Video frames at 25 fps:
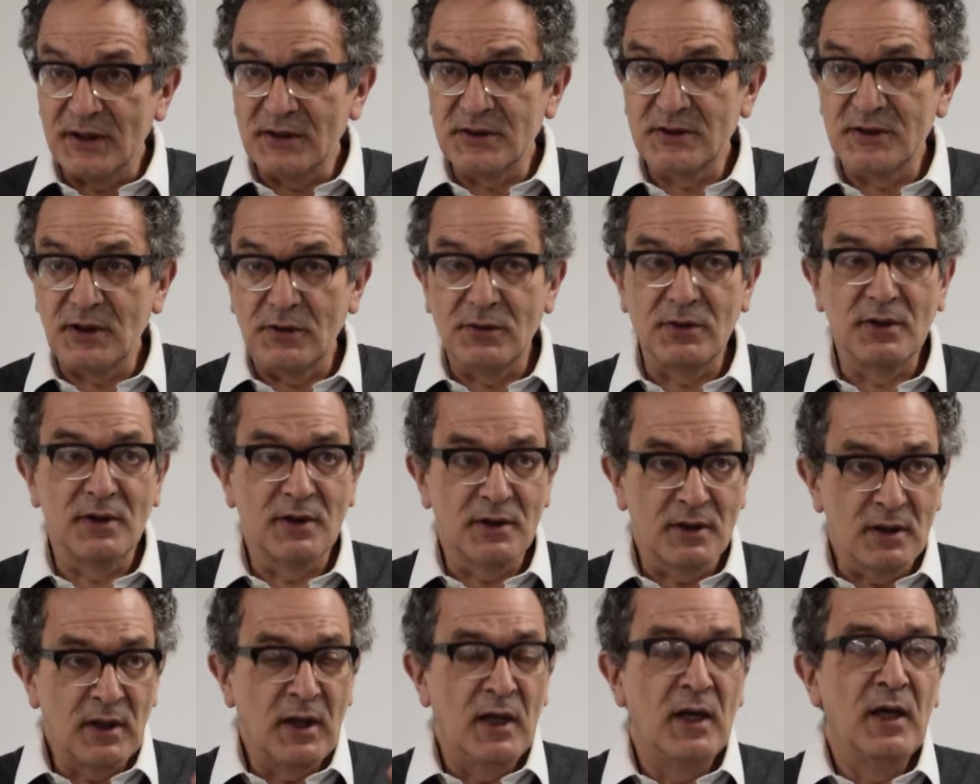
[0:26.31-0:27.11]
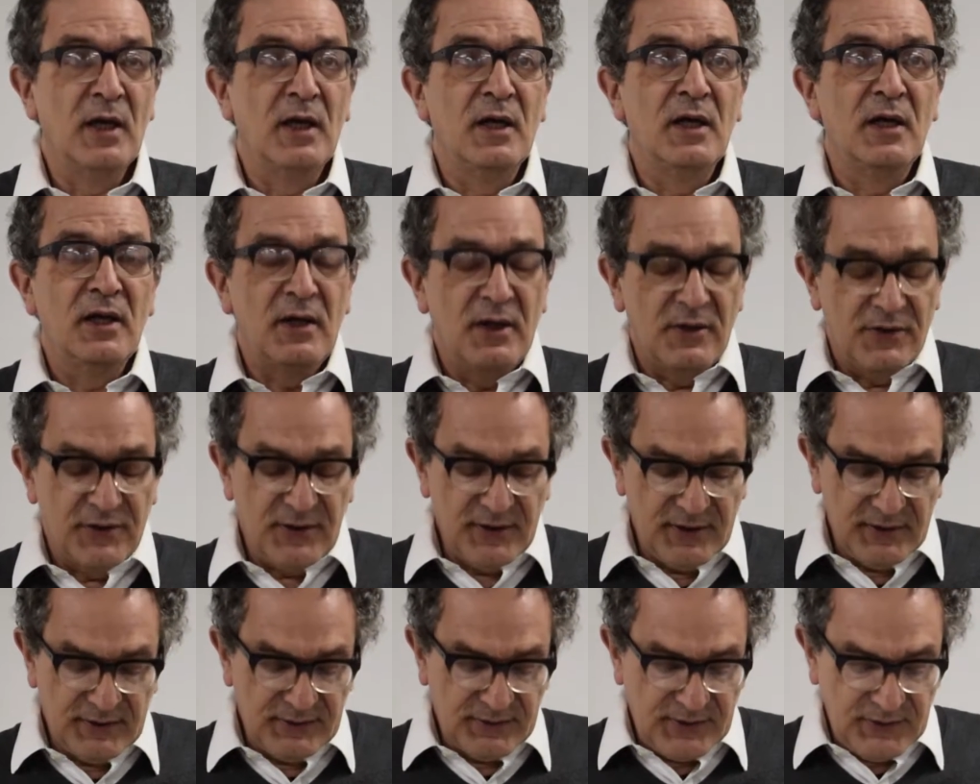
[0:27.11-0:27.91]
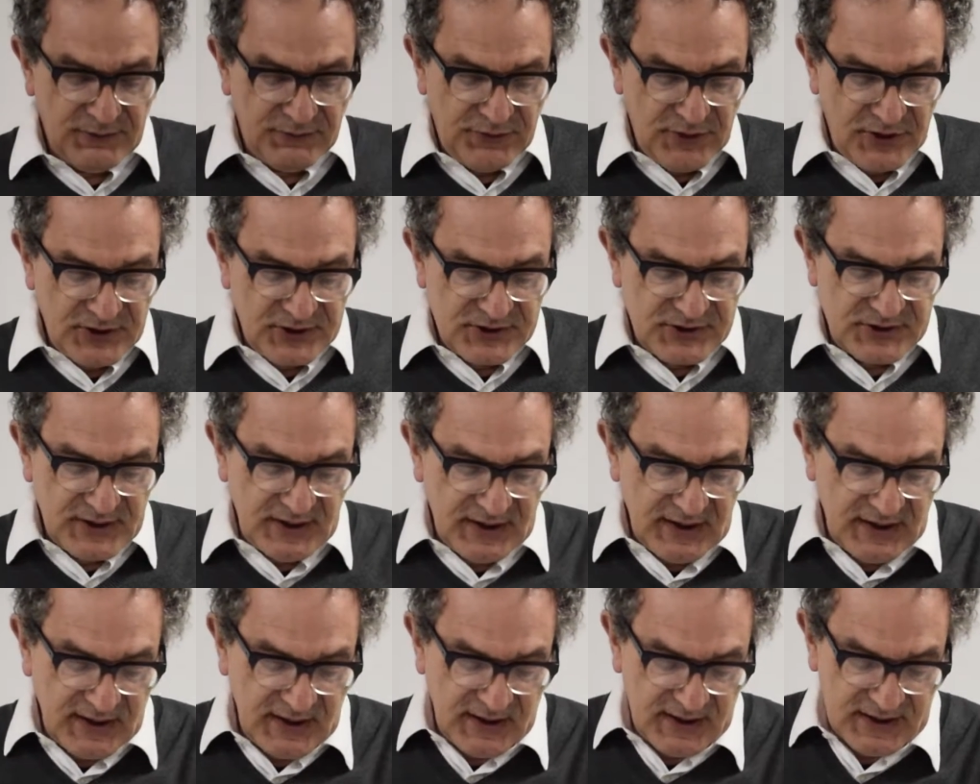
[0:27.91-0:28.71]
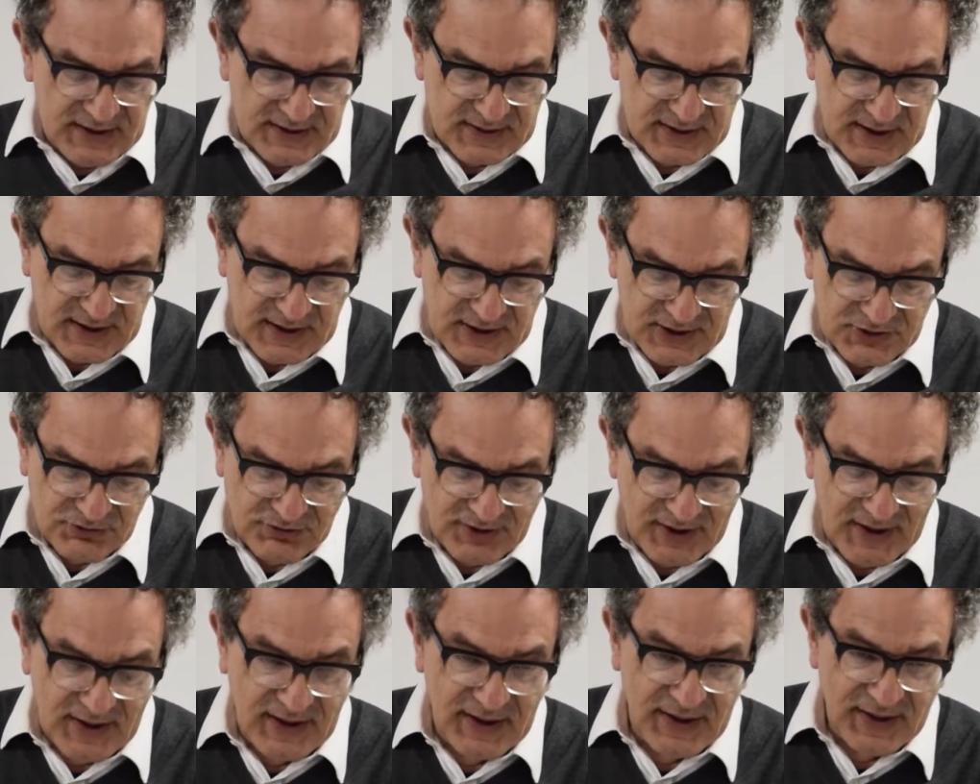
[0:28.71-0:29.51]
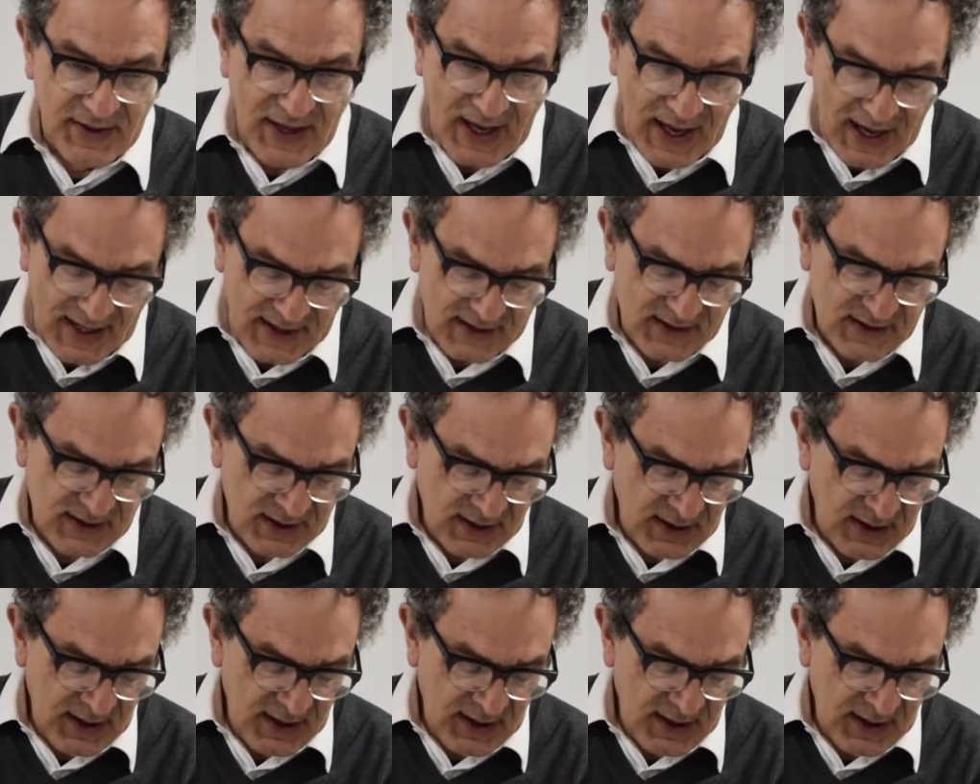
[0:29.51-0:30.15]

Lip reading: So the first thing is really that,